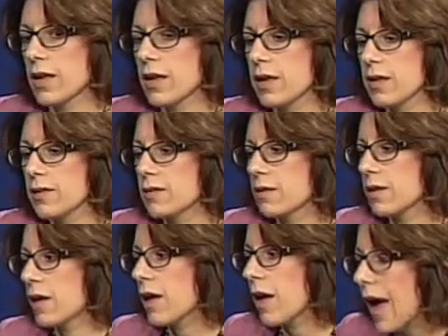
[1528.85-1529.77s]
is
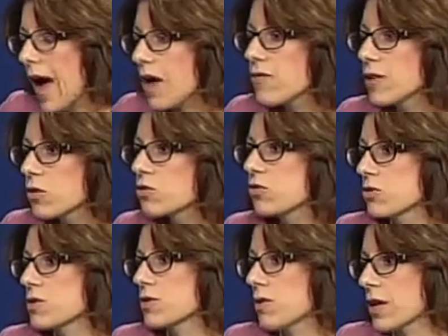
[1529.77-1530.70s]
having those
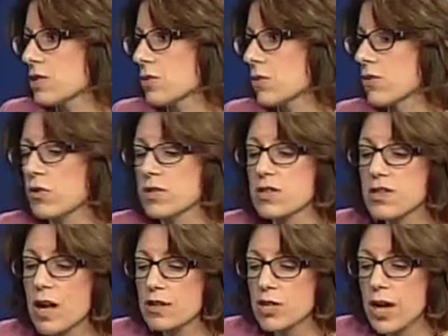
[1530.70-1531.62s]
fruits and vegetables are
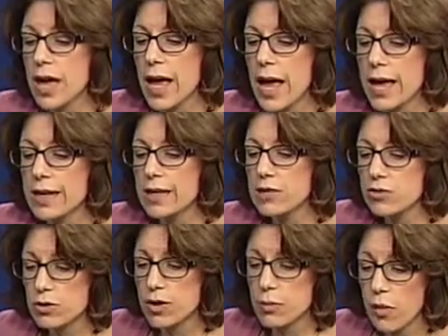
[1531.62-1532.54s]
such an
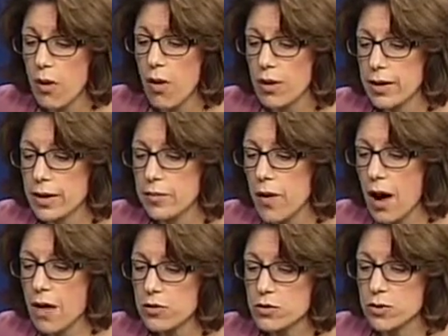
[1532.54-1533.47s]
intricate part. It
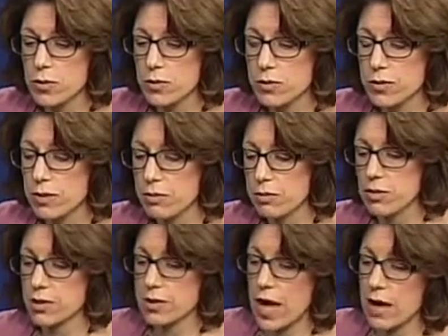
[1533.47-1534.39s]
bothers me when people
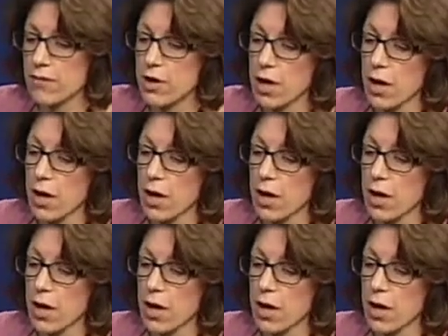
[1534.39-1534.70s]
just have